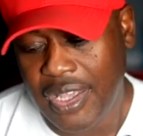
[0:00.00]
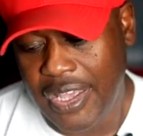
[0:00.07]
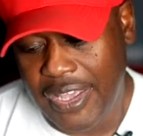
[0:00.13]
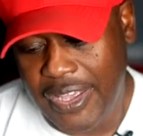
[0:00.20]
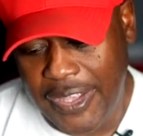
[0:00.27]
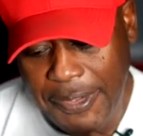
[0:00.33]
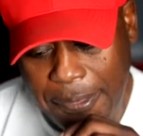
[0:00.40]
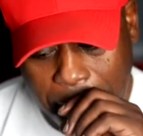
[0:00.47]

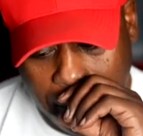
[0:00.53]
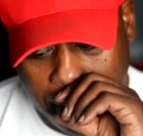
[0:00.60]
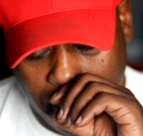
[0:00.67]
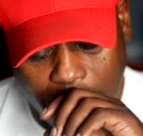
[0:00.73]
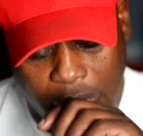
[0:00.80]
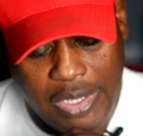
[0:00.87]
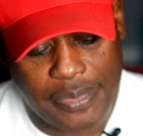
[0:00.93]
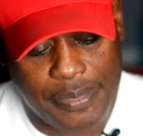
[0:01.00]
And
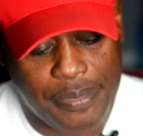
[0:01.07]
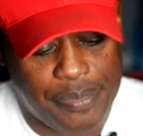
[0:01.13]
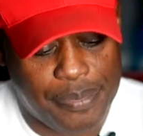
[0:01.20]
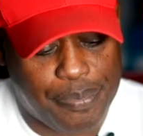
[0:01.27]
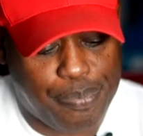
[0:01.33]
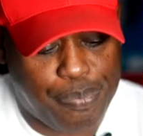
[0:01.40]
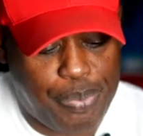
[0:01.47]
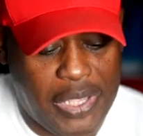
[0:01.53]
what
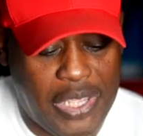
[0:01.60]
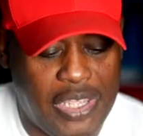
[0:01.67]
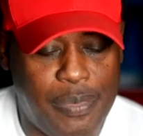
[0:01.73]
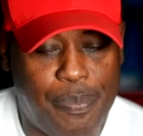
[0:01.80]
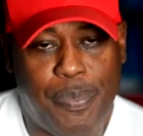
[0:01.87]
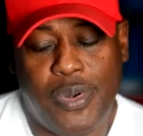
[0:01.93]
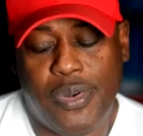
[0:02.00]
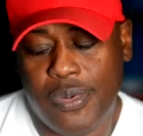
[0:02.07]

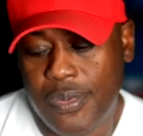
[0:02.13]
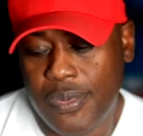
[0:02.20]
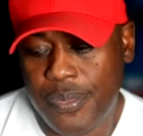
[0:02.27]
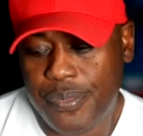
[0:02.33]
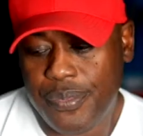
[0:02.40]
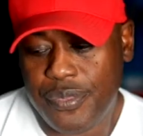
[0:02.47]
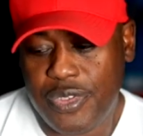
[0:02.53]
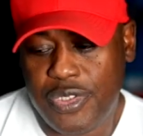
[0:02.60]
people
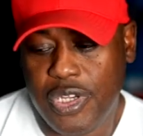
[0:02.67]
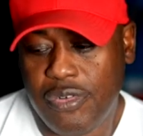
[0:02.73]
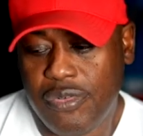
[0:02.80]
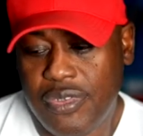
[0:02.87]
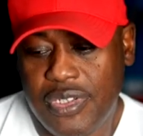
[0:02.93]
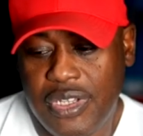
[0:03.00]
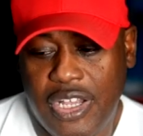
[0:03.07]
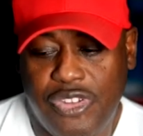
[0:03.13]

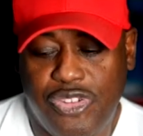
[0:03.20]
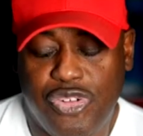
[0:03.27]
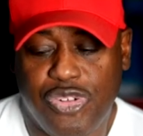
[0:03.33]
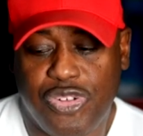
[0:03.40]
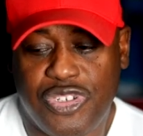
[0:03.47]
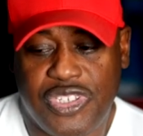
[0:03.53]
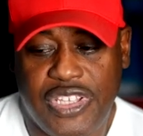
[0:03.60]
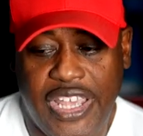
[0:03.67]
don't
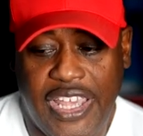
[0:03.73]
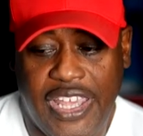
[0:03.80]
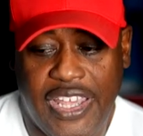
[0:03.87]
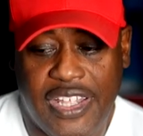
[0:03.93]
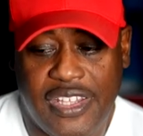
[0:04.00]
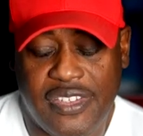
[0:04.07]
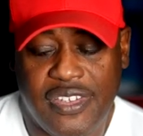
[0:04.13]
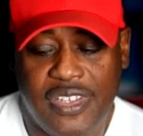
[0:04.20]

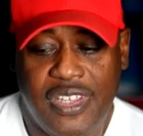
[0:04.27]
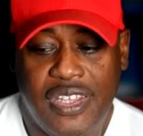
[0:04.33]
understand